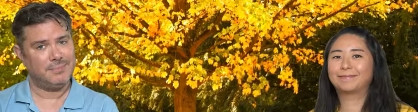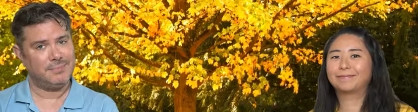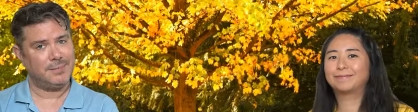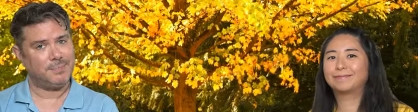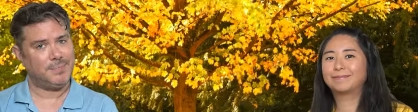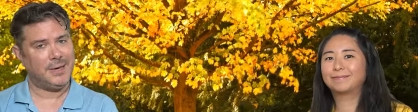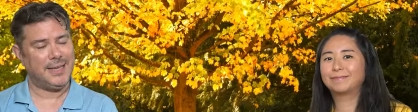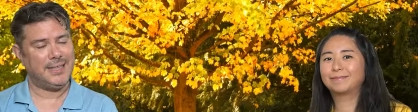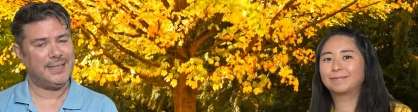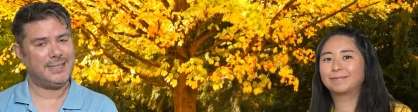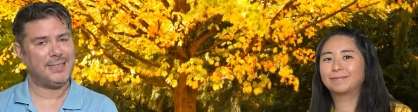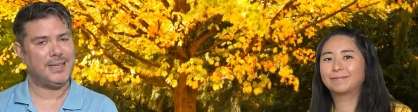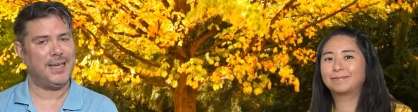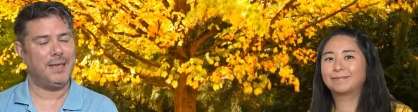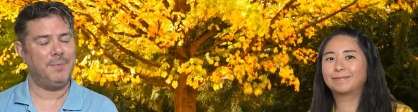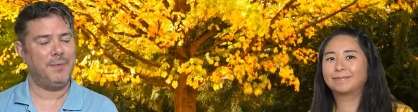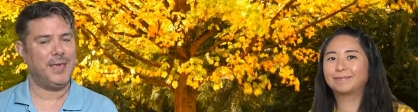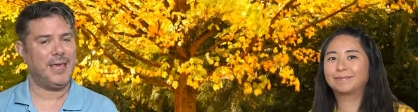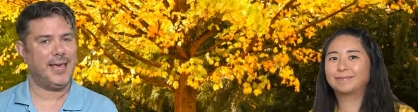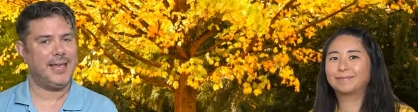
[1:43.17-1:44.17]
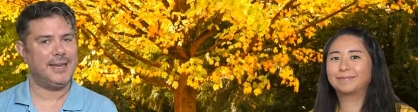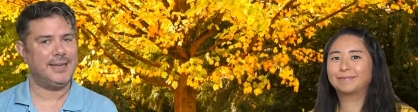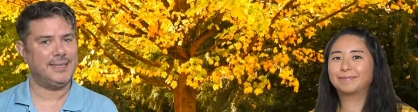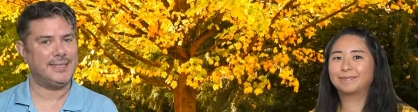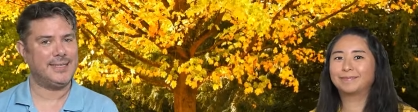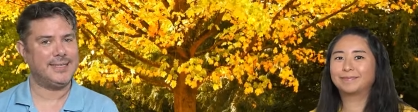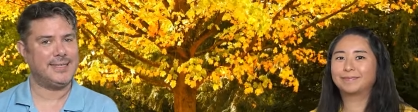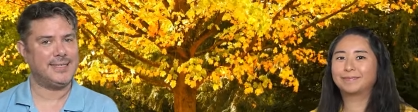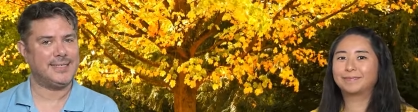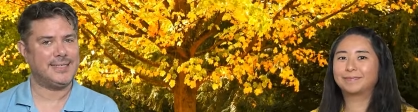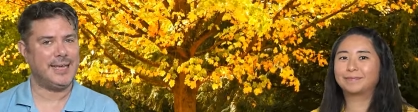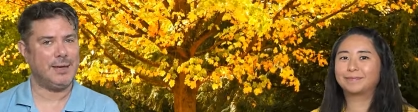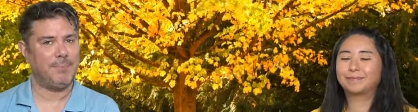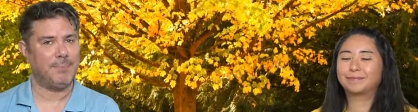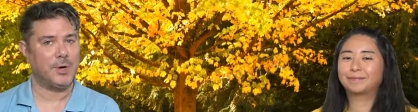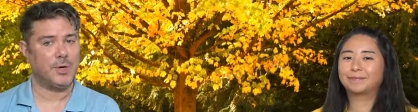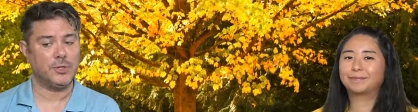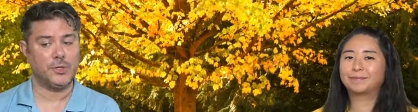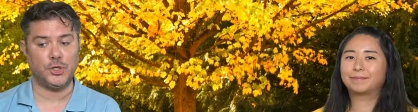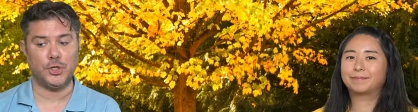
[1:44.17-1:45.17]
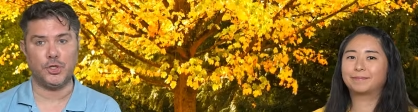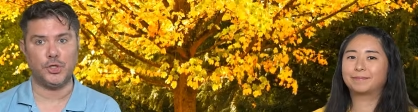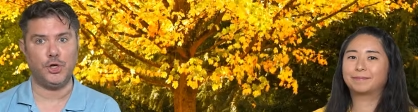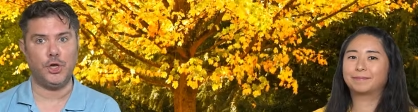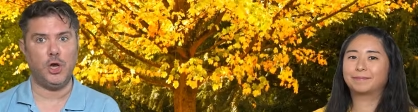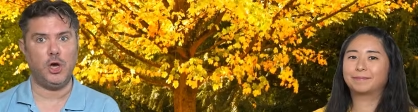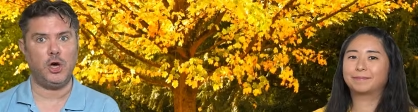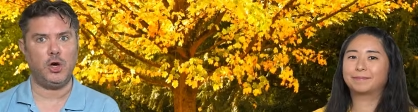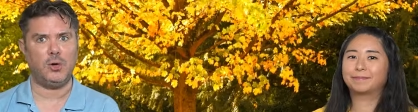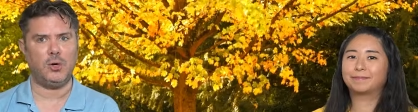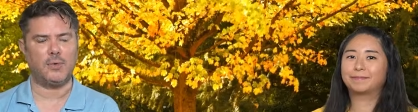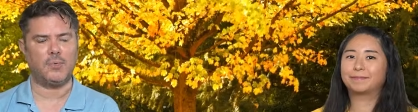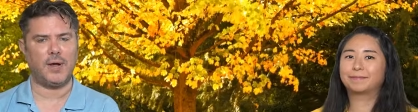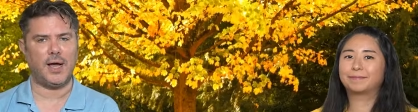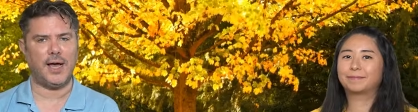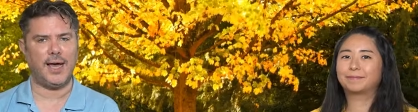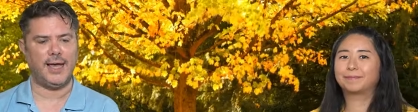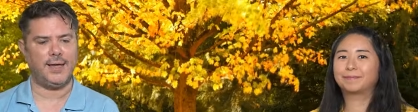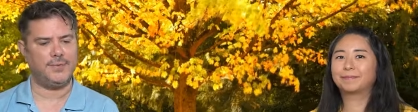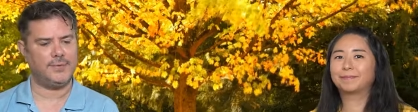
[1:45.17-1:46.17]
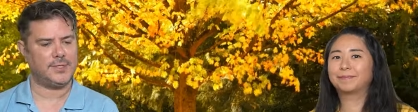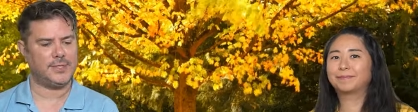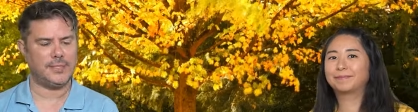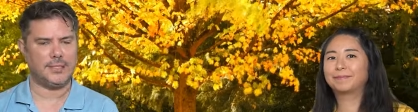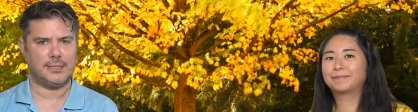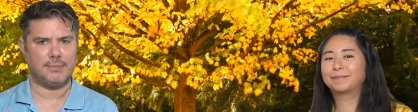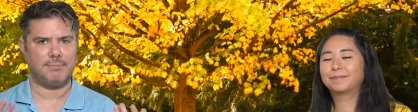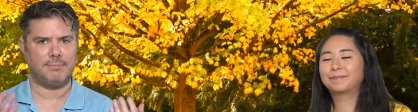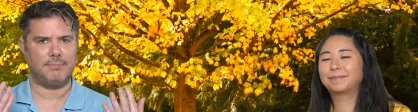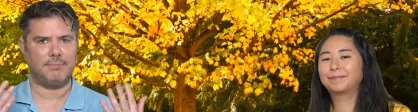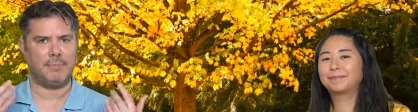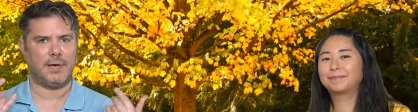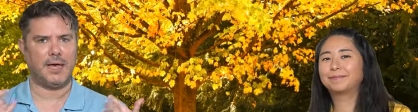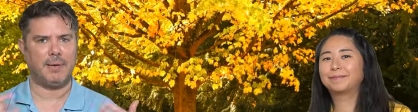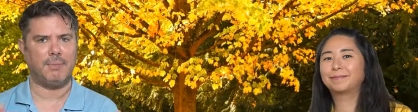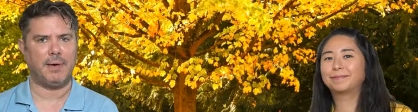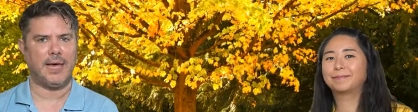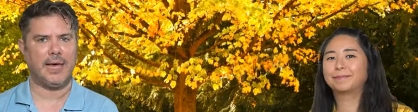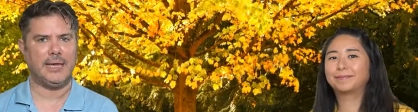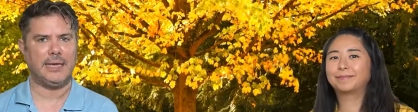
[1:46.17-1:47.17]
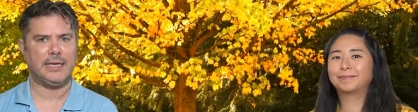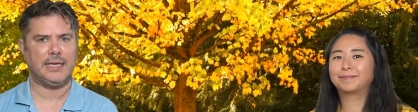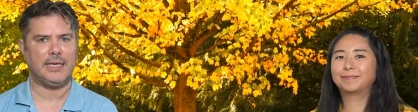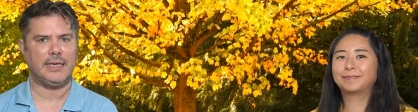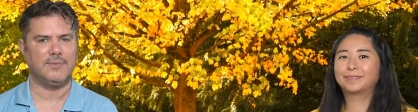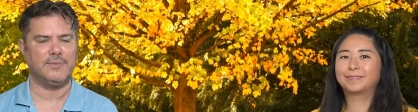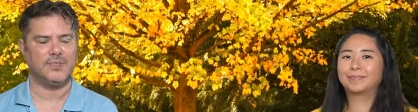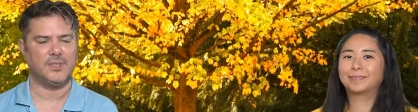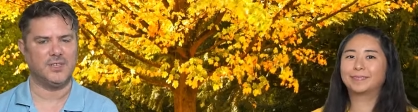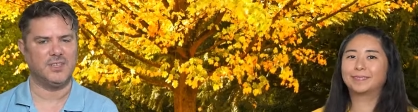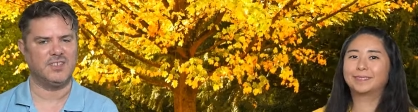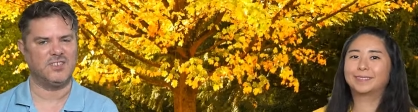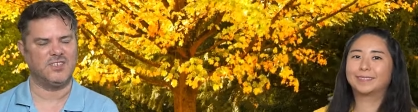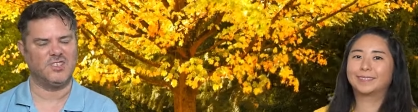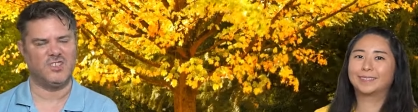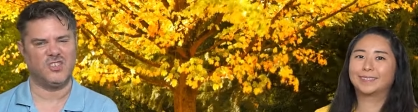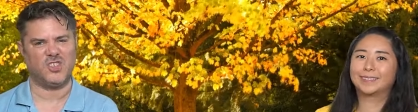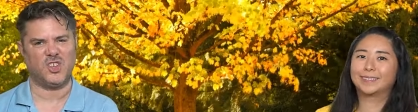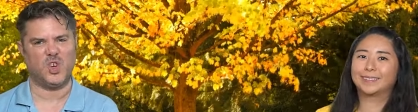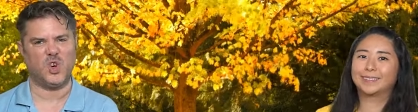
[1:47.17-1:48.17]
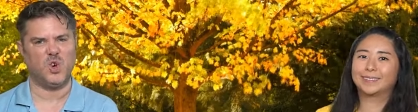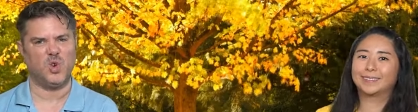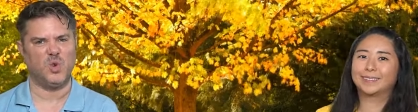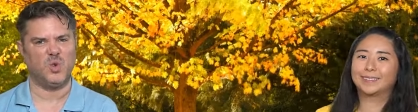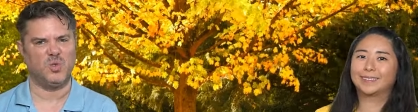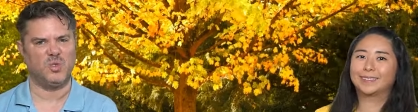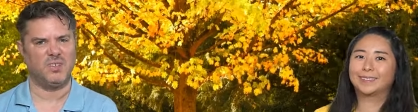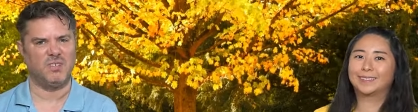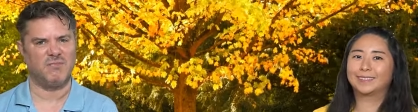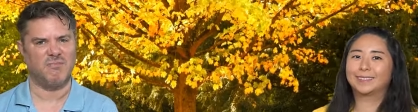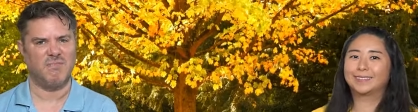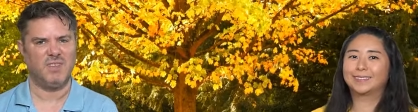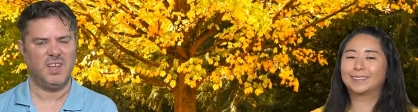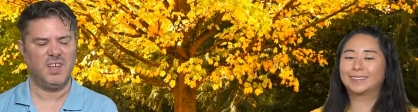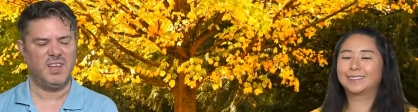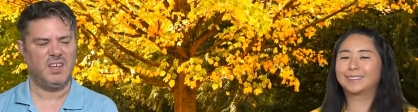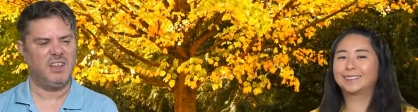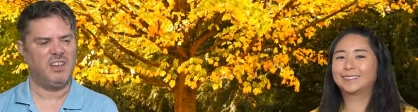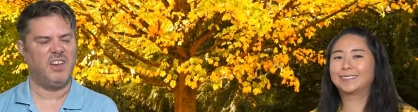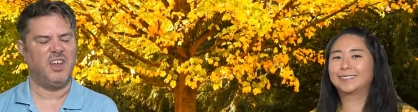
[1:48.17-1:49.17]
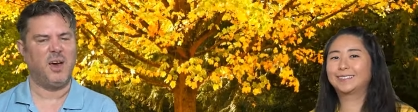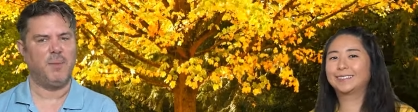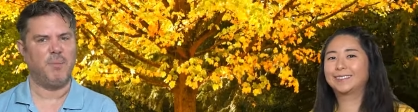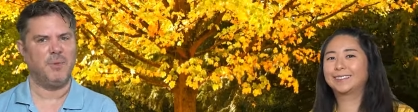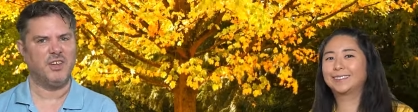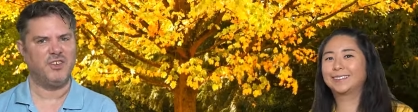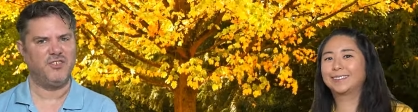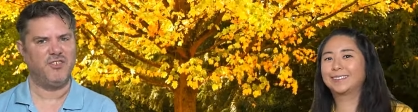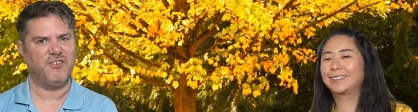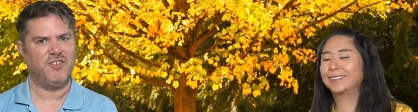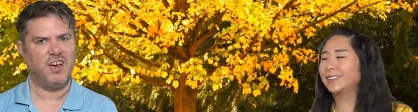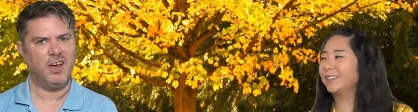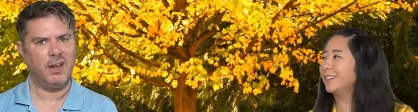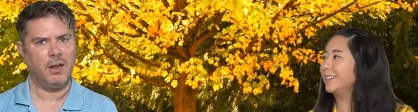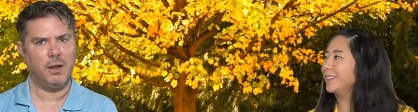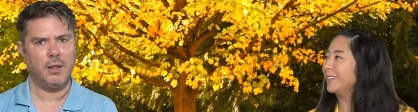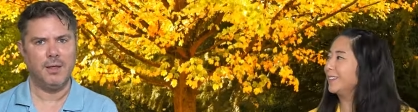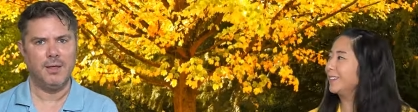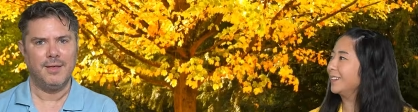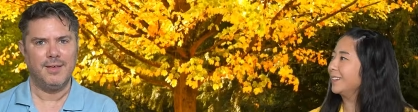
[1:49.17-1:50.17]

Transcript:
Speaker 1: But by the time you get into December, snow arrives and bye-bye leaves, and it's just cold and not much fun